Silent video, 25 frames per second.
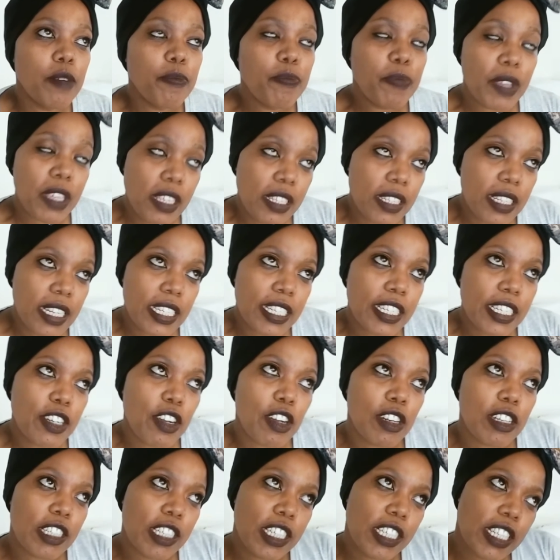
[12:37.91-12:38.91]
peace and
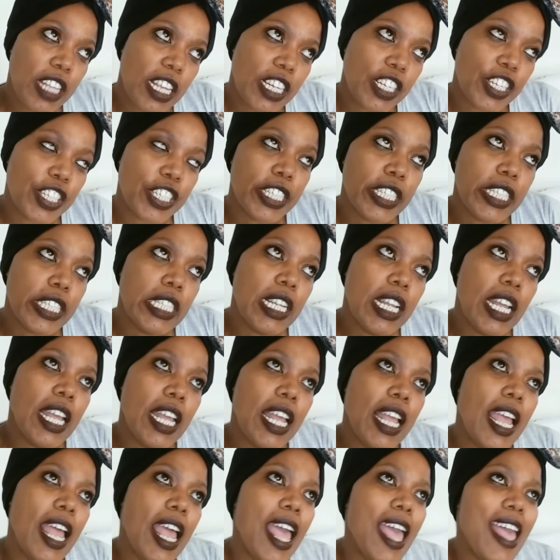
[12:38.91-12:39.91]
decolonization,
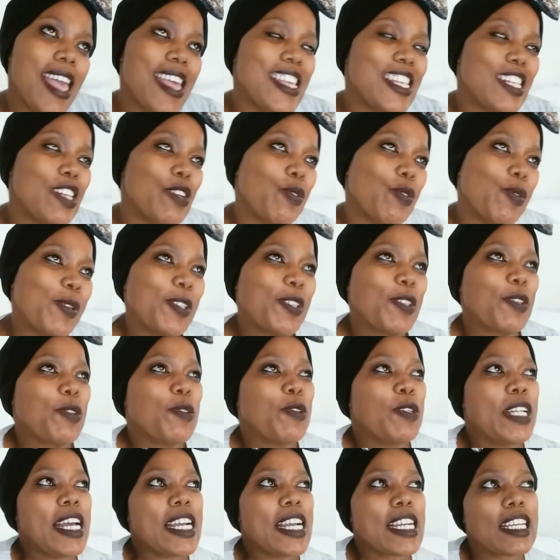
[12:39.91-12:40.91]
and
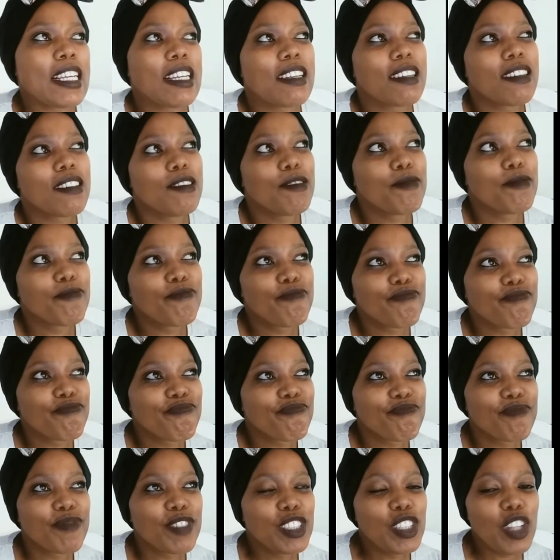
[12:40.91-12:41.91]
also like
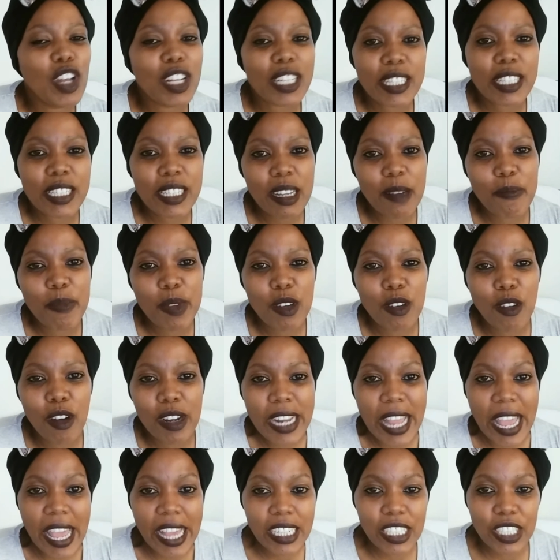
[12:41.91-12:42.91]
not stepping on
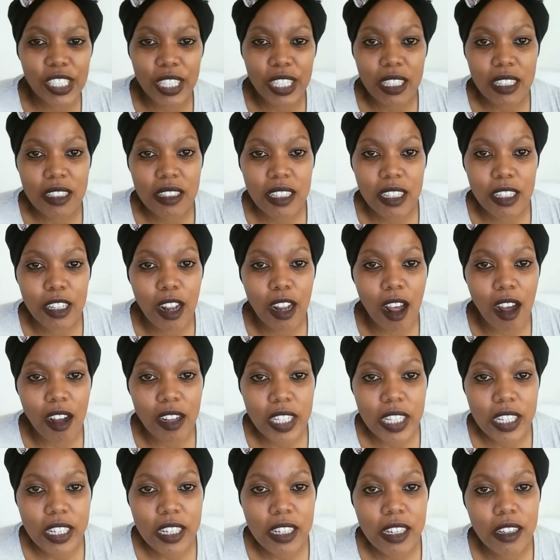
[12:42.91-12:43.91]
eggshells a
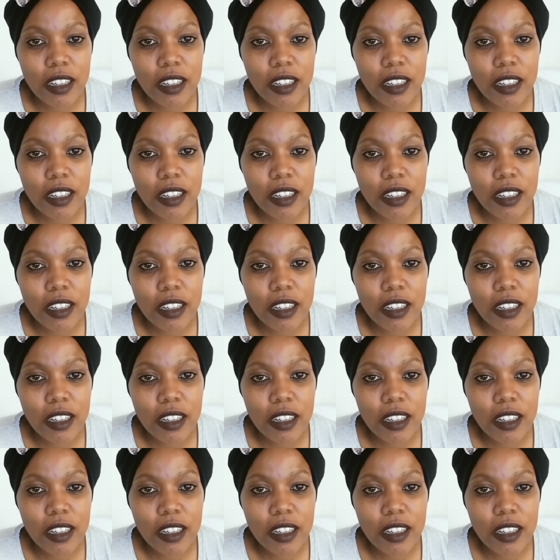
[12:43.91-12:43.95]
lot,